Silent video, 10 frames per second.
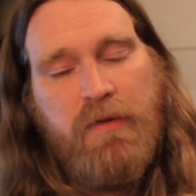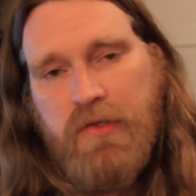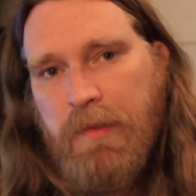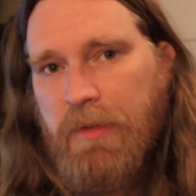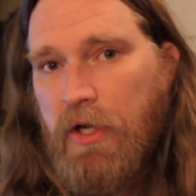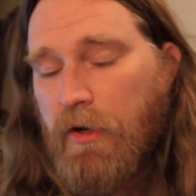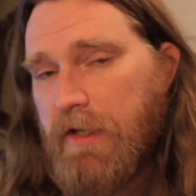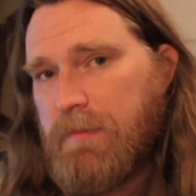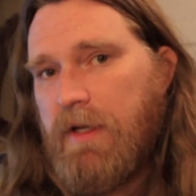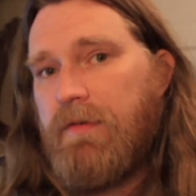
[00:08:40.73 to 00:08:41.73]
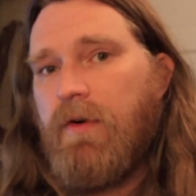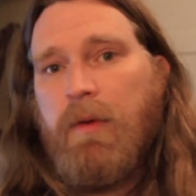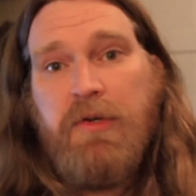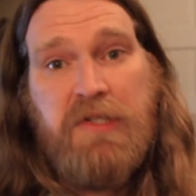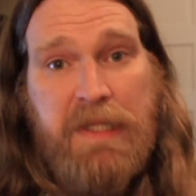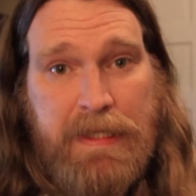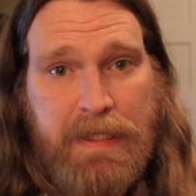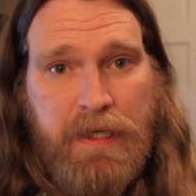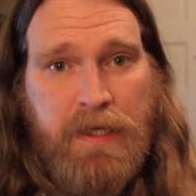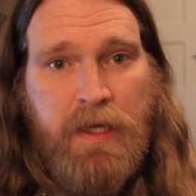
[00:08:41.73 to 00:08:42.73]
there simply aren't as many farmers
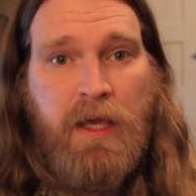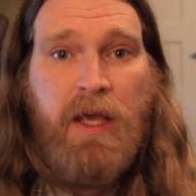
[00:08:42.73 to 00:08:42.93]
needed,